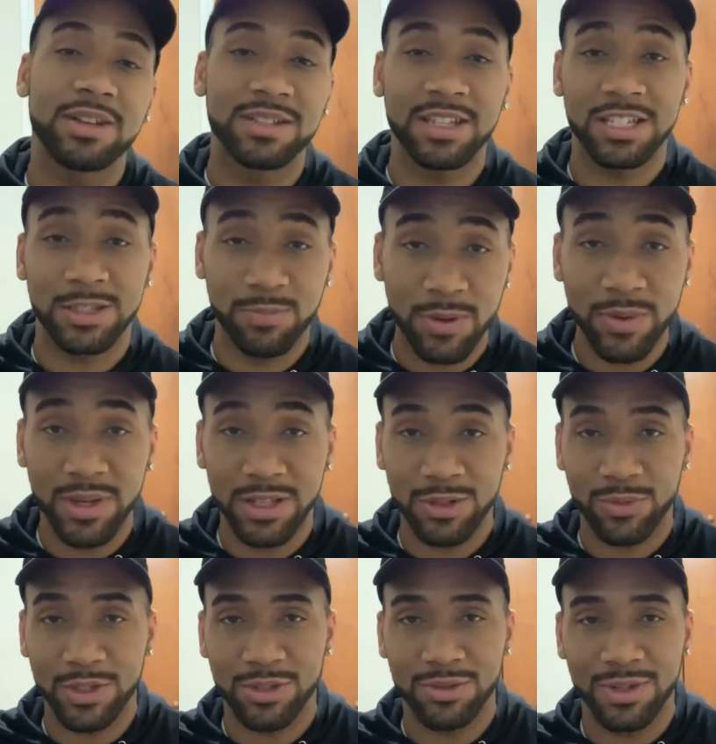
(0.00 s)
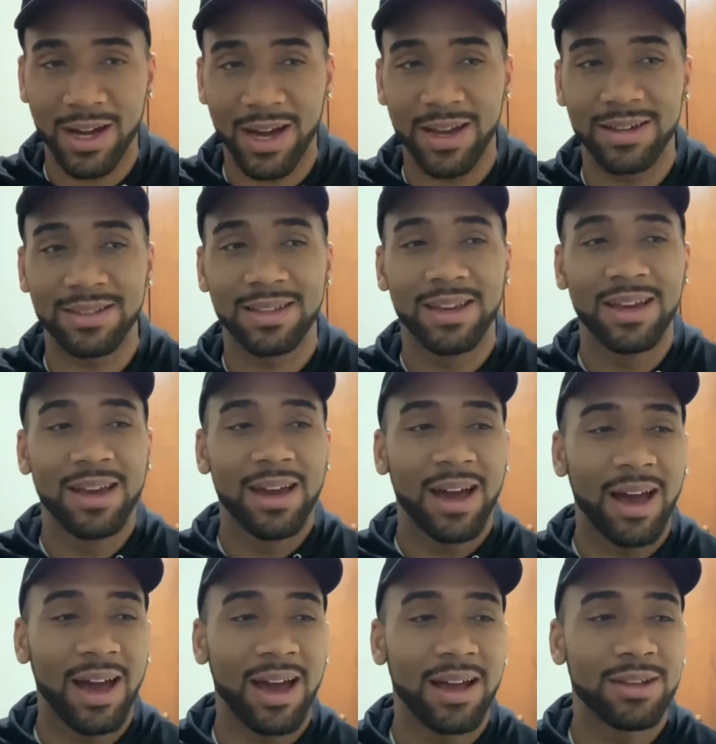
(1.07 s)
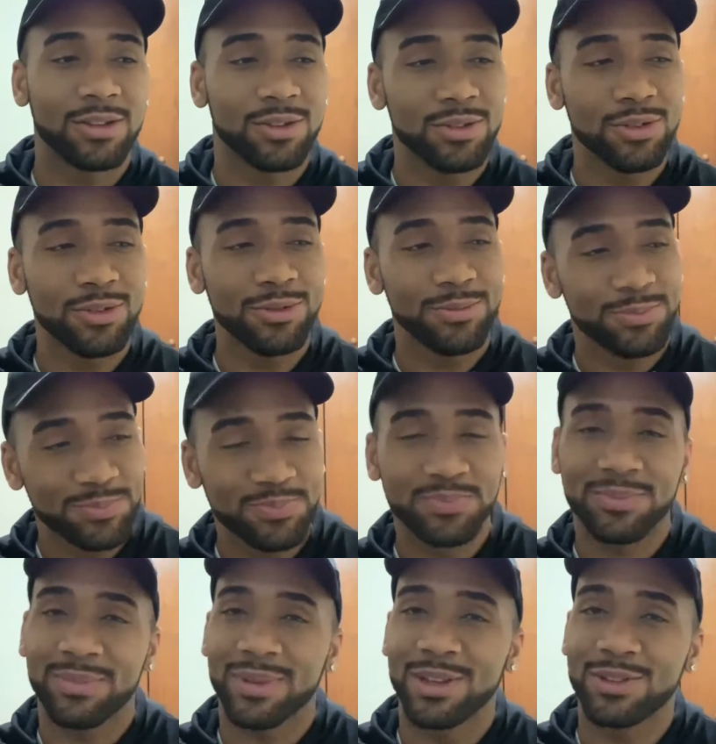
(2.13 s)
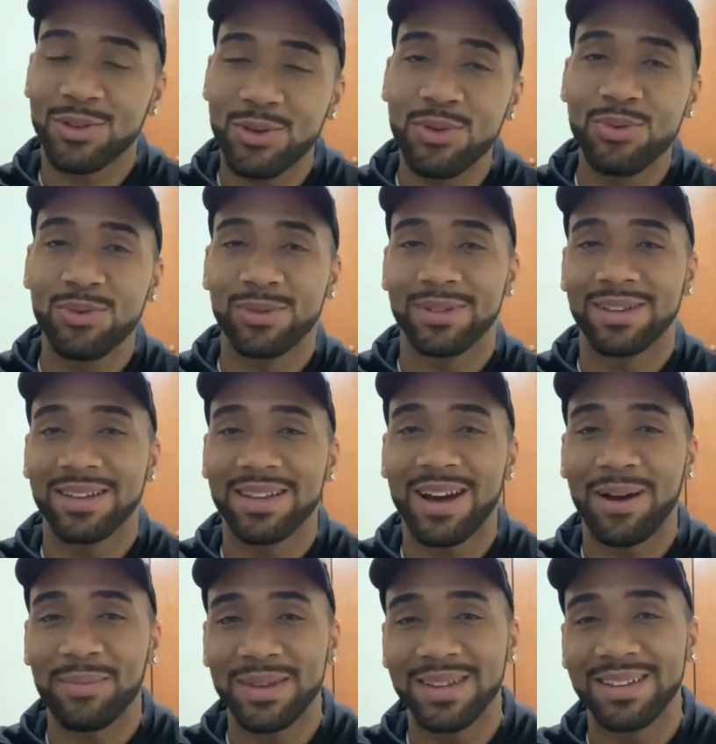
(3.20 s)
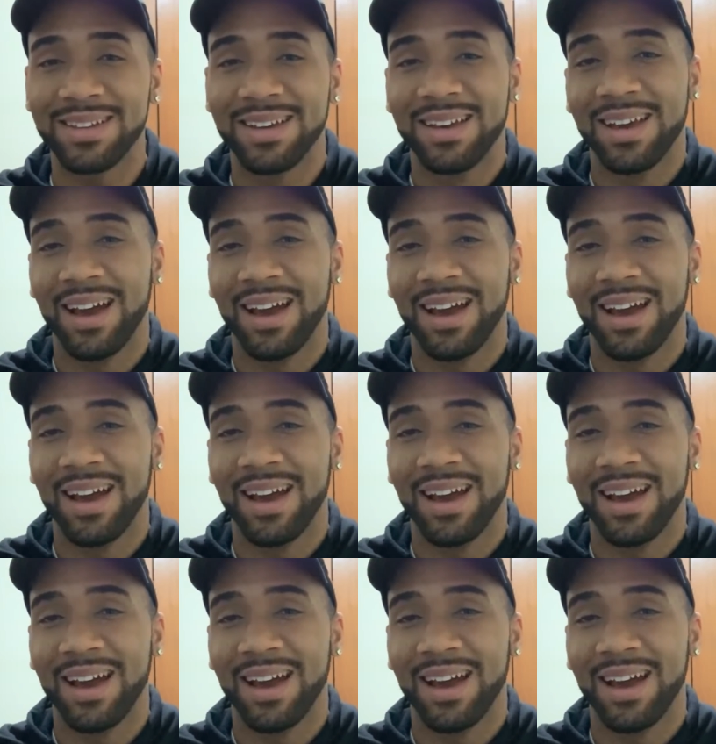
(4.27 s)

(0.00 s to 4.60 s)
this experience with you guys. And, you know, it's cool. You know what I mean?